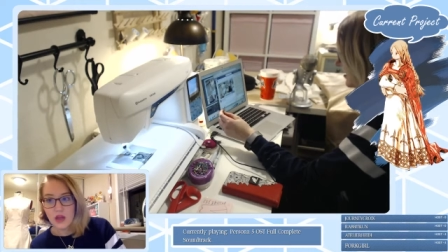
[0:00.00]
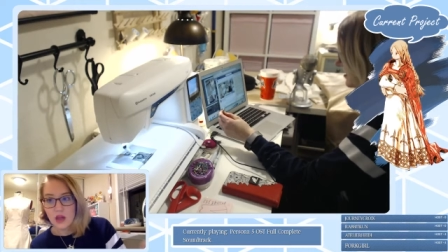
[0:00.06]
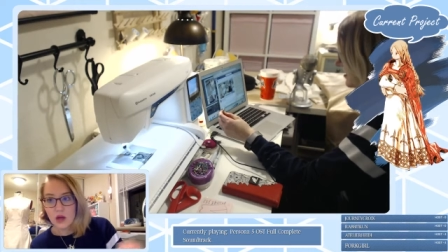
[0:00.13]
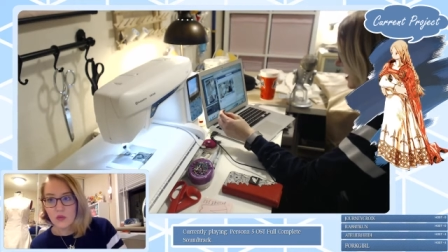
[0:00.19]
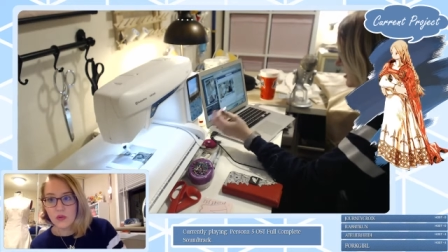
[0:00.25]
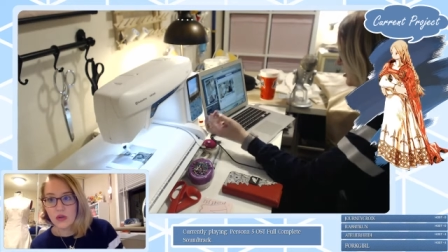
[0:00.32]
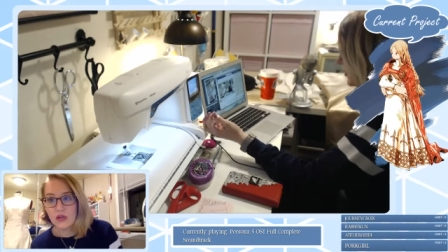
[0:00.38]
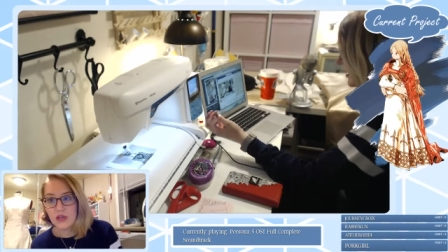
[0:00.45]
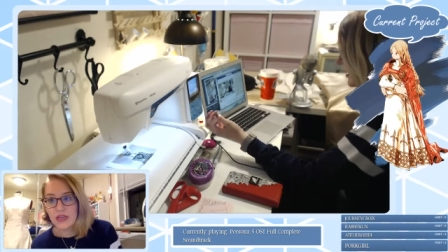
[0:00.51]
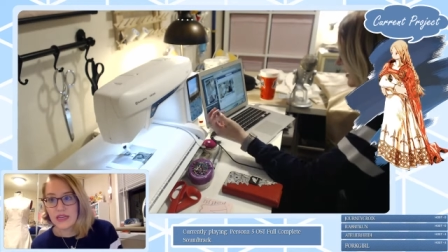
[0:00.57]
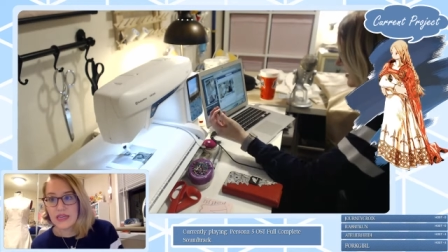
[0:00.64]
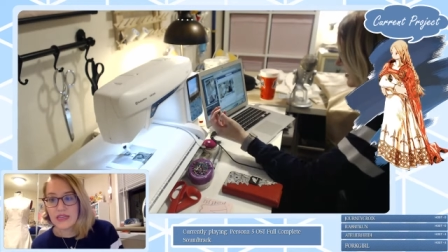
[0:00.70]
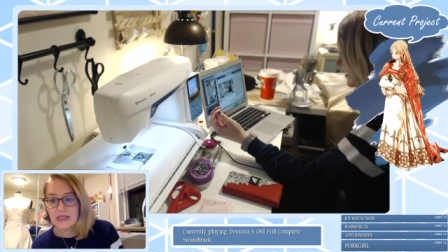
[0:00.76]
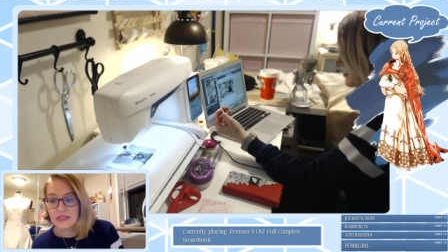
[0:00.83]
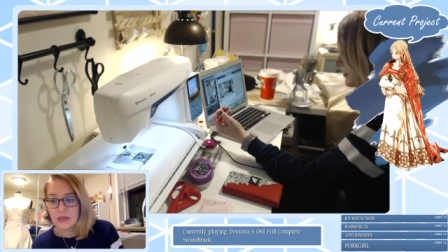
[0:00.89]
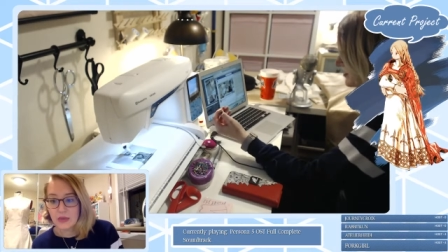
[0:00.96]
Well, it
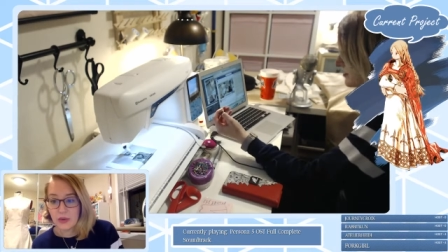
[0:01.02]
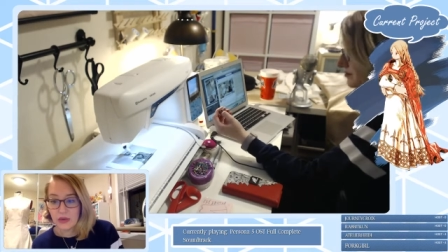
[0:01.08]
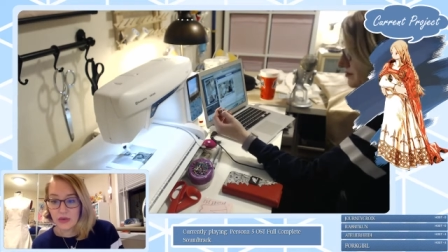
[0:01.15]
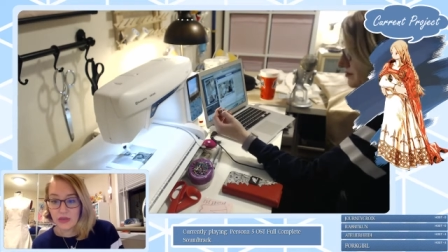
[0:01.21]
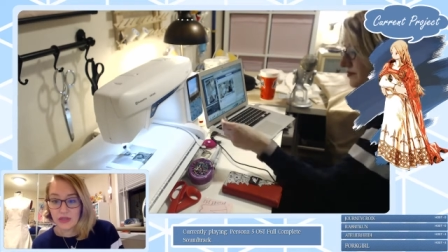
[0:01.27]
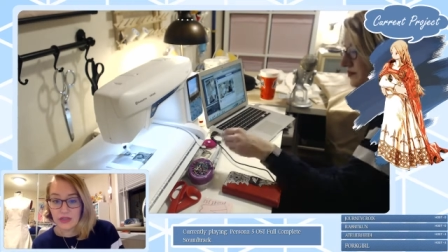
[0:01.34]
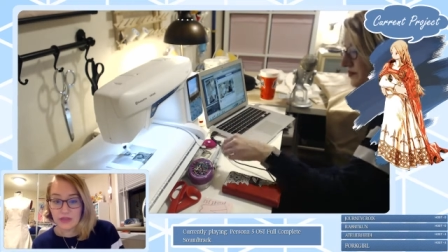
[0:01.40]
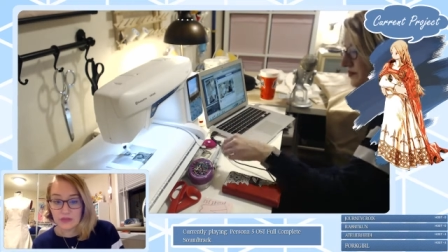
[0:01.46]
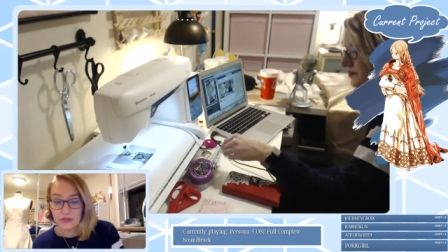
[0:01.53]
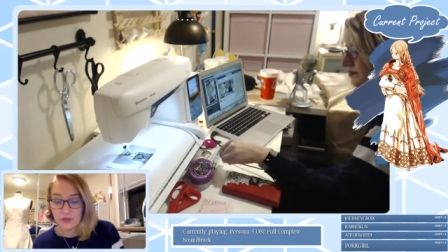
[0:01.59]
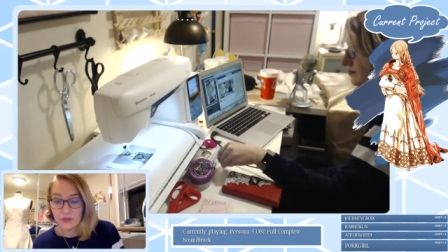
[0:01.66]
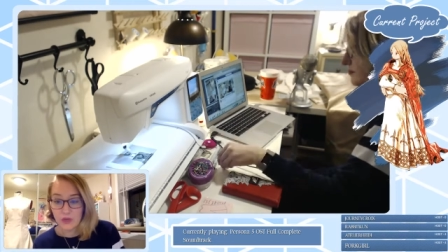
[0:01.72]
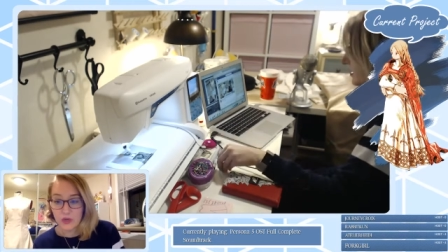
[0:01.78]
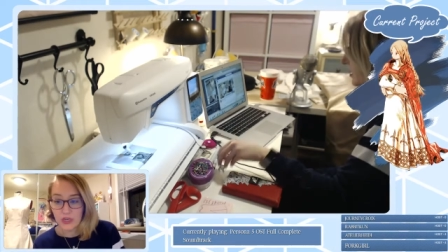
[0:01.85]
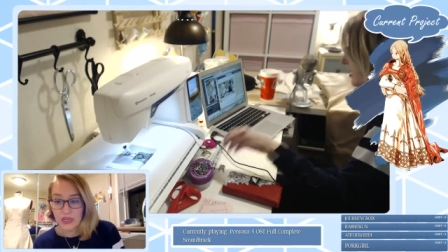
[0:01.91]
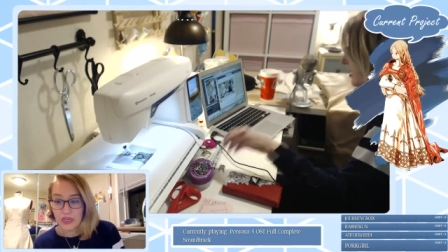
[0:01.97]
is about
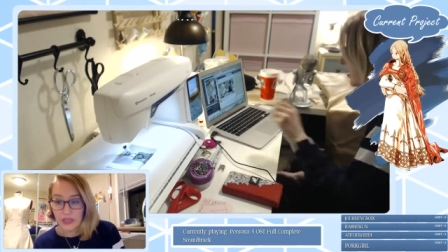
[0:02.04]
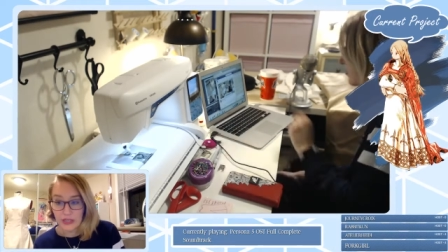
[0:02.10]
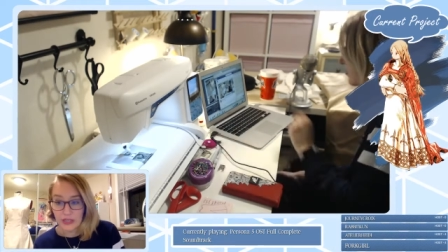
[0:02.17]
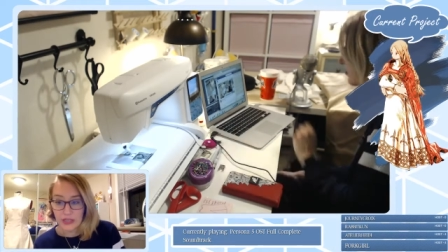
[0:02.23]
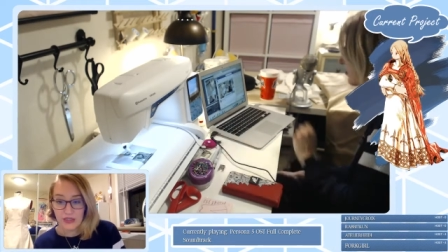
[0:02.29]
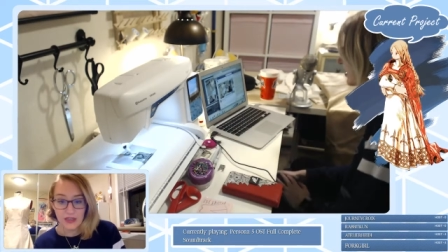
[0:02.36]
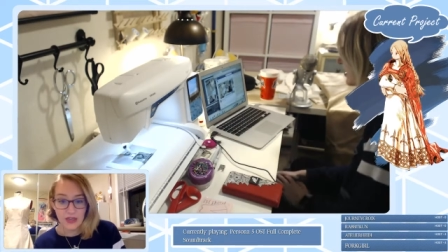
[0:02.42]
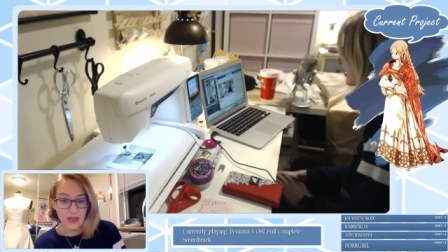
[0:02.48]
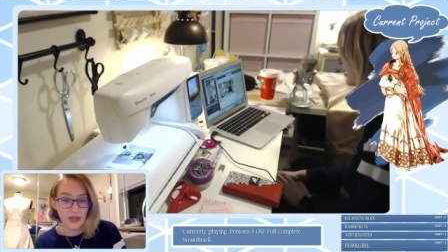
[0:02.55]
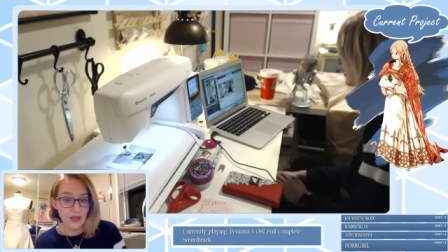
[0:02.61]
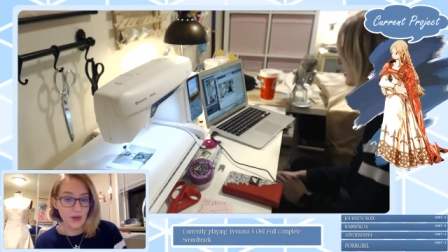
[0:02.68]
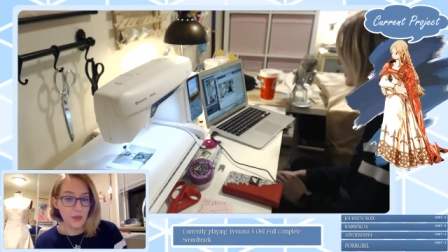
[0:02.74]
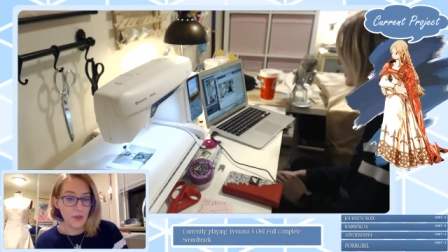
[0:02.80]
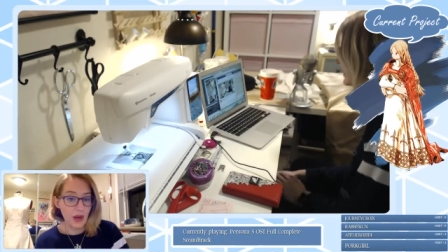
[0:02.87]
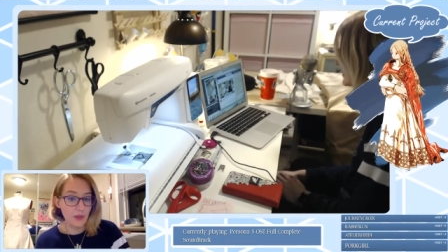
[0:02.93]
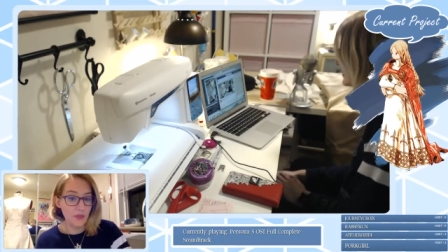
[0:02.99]
11:40 here.
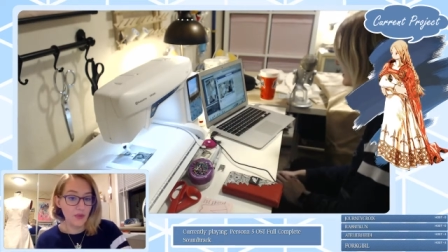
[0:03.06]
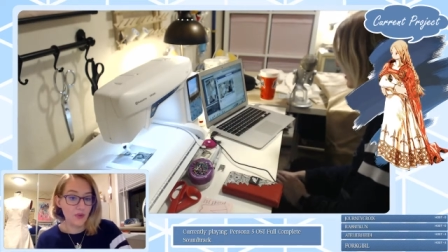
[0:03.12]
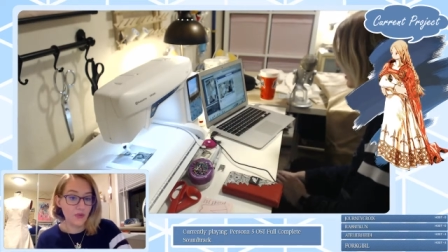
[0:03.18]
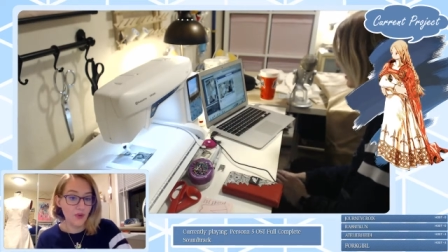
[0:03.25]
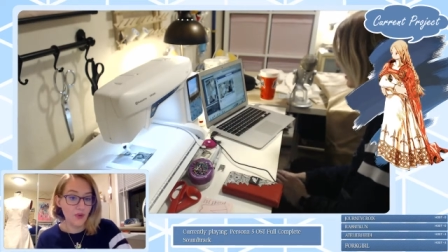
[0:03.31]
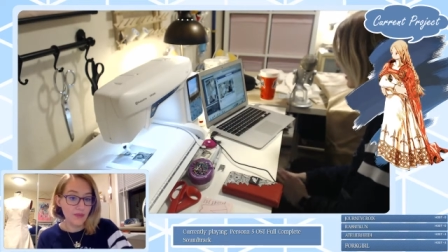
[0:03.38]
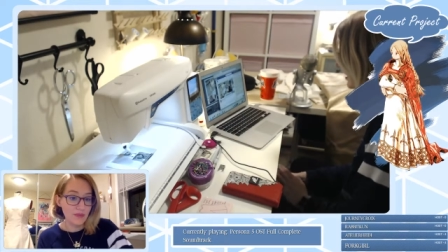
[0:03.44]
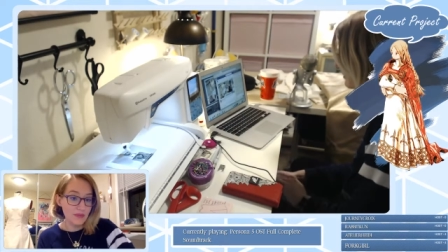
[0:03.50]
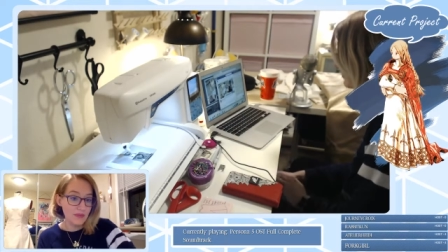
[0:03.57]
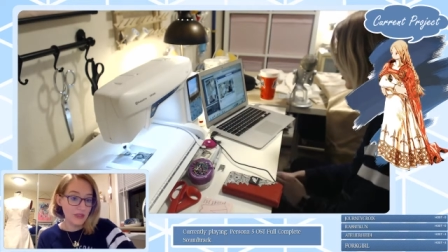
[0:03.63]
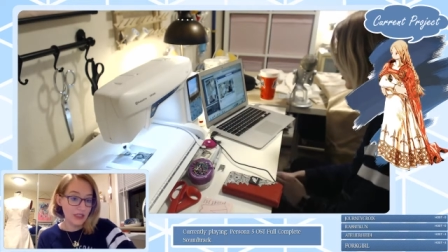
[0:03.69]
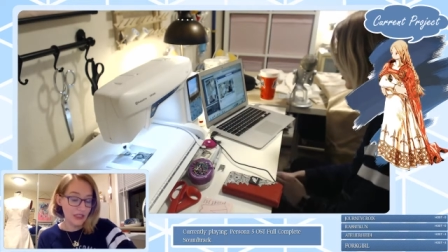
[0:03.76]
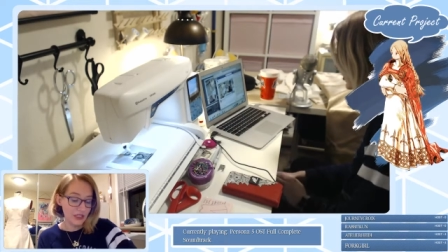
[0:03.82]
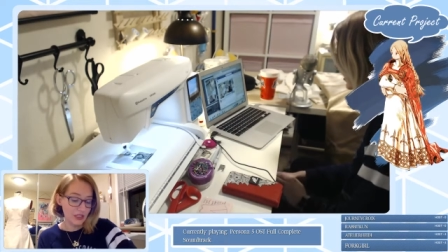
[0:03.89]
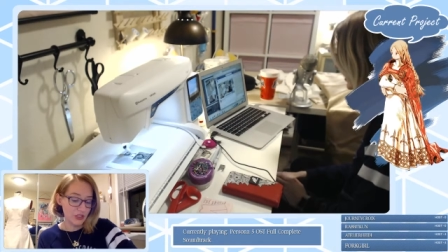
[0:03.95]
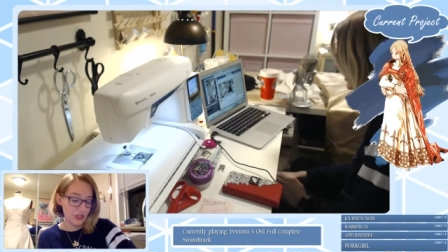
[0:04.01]
Um, I
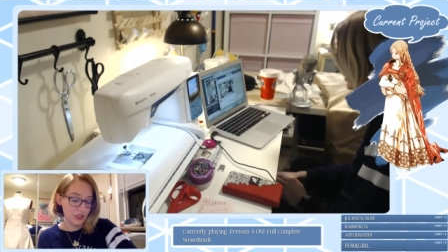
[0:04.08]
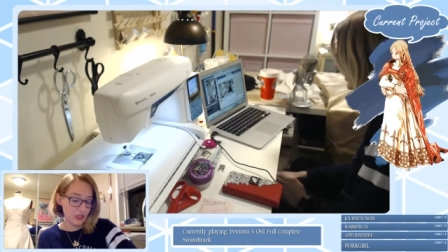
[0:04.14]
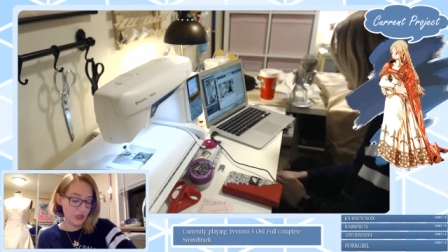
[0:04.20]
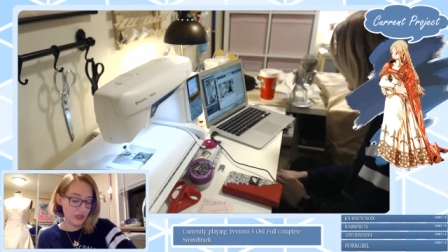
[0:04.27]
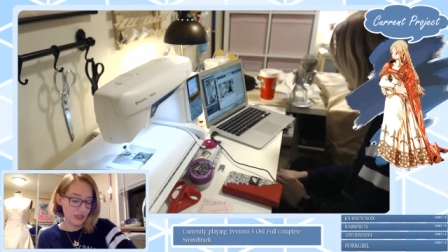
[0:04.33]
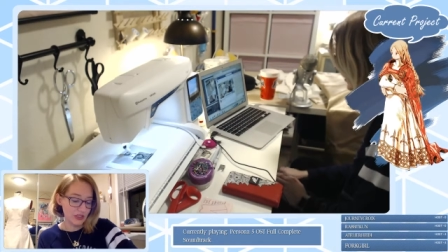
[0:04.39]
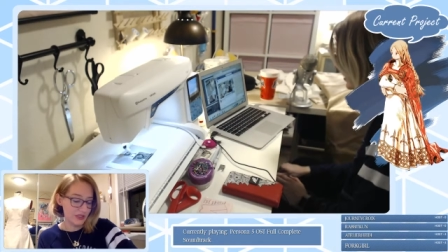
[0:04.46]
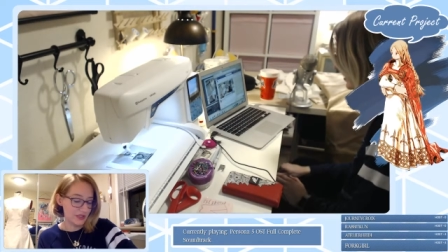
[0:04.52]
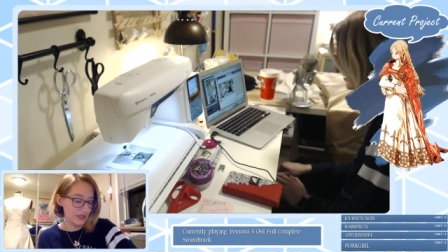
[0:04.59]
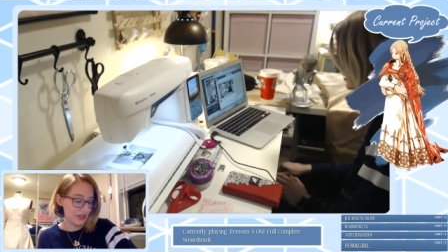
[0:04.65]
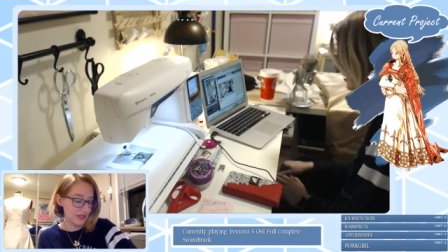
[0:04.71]
probably should think